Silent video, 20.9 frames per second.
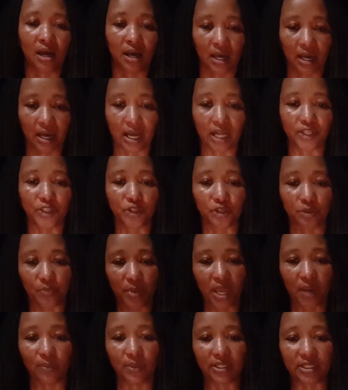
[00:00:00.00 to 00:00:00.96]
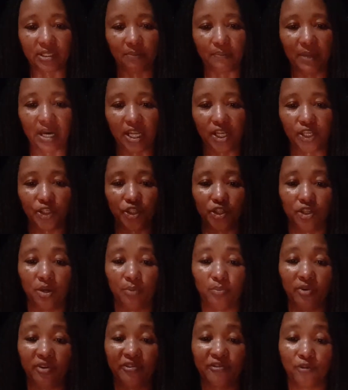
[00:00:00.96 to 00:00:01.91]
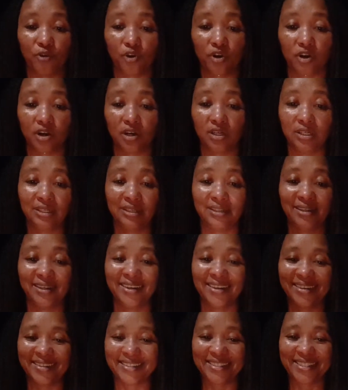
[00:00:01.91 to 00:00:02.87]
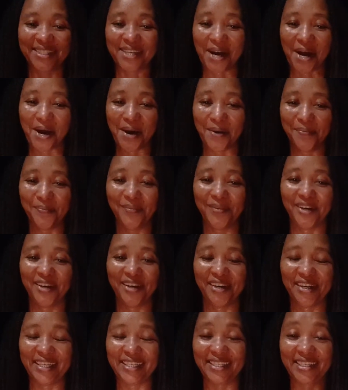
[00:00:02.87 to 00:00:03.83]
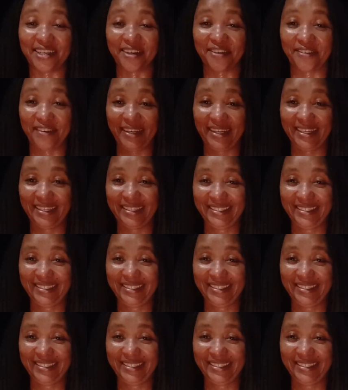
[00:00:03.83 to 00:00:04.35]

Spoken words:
I should be able to manage it. Number 4, Tom or Jerry?